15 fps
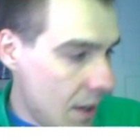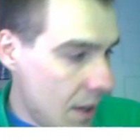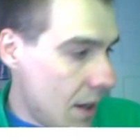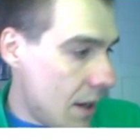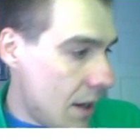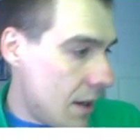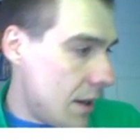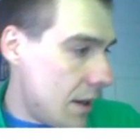
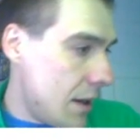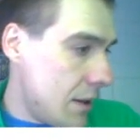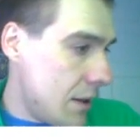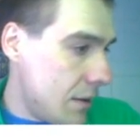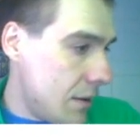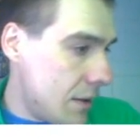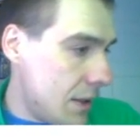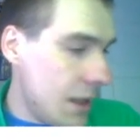And
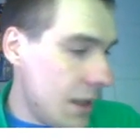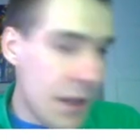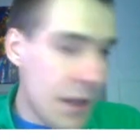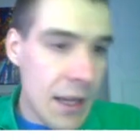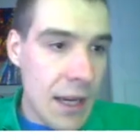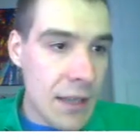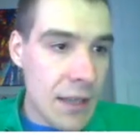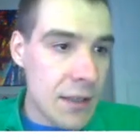you see
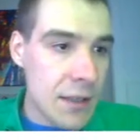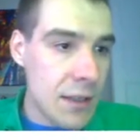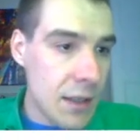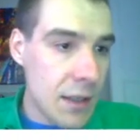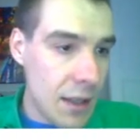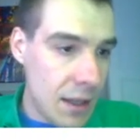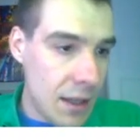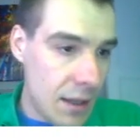that
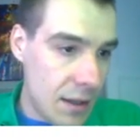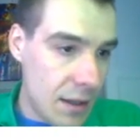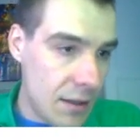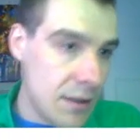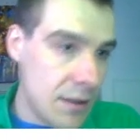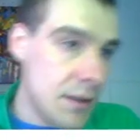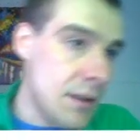in,